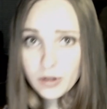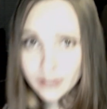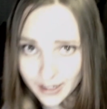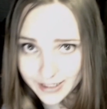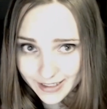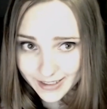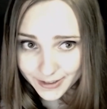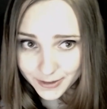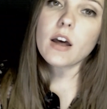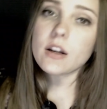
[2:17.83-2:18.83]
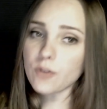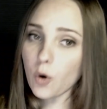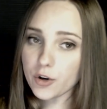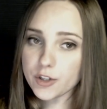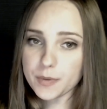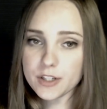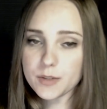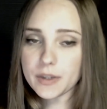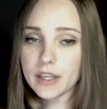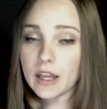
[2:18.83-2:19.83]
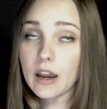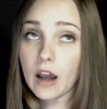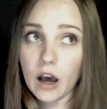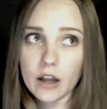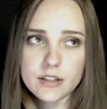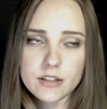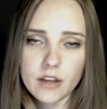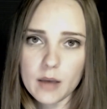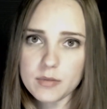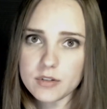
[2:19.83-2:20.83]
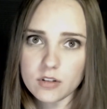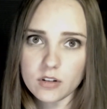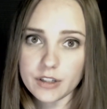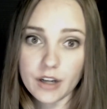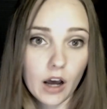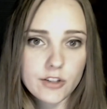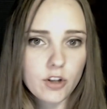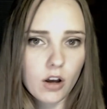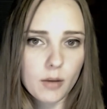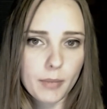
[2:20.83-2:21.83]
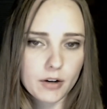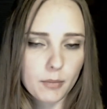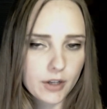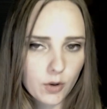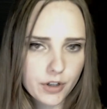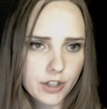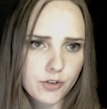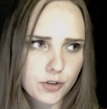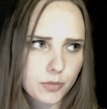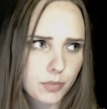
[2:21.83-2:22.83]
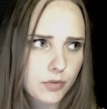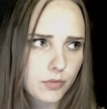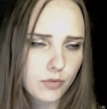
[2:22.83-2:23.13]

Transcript: Well, now you do. And of course, because we cannot, absolutely not, talk about a minority group